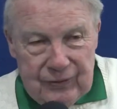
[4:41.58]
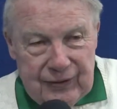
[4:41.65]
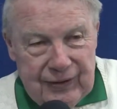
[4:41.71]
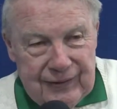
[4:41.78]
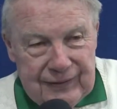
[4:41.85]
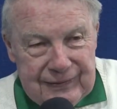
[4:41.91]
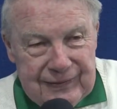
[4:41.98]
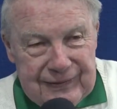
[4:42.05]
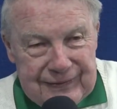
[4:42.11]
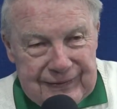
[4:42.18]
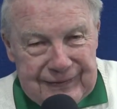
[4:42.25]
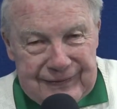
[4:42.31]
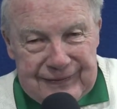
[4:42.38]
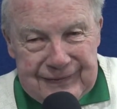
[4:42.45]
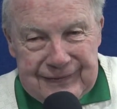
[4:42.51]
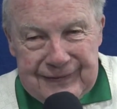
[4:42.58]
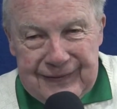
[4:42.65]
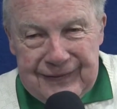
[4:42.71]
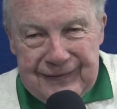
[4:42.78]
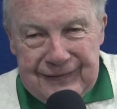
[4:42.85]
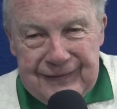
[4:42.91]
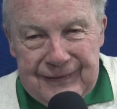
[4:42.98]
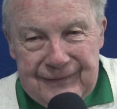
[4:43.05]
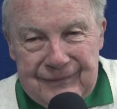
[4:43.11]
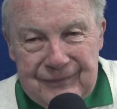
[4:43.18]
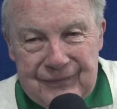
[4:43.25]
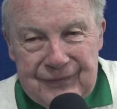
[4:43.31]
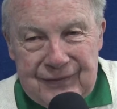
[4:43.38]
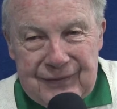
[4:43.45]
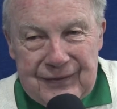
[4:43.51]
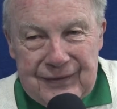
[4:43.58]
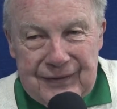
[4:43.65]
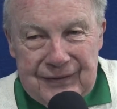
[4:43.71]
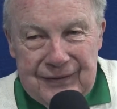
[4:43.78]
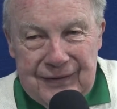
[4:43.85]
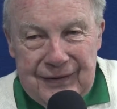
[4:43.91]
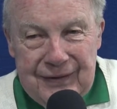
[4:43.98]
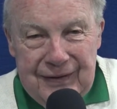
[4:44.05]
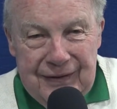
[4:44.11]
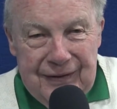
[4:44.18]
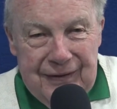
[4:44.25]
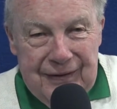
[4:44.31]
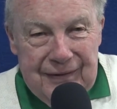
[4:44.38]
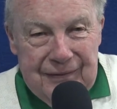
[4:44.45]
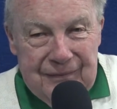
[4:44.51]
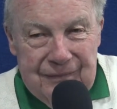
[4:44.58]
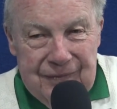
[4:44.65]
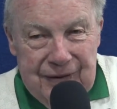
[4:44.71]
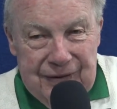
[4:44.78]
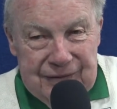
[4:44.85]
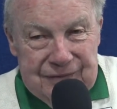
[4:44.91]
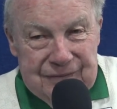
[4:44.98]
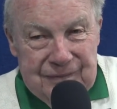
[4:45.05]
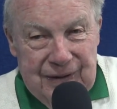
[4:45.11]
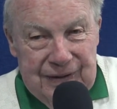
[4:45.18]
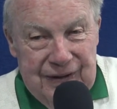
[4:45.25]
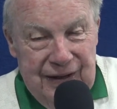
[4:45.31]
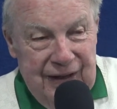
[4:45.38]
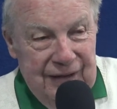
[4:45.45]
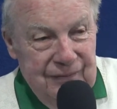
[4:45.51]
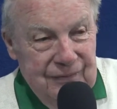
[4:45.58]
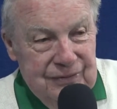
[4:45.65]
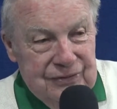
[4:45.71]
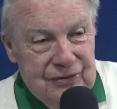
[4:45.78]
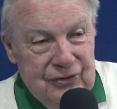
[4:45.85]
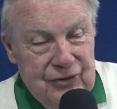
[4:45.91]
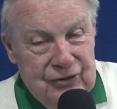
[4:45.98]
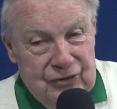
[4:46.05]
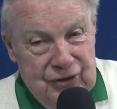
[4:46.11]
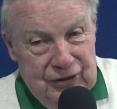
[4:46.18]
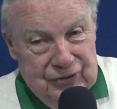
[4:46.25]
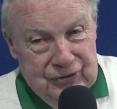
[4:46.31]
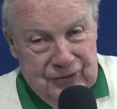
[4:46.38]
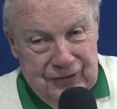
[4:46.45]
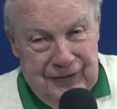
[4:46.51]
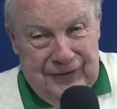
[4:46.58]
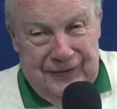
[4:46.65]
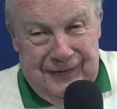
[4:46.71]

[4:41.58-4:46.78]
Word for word: yeah, that, you are a pretty fair golfer. Yes, my dad was a good teacher.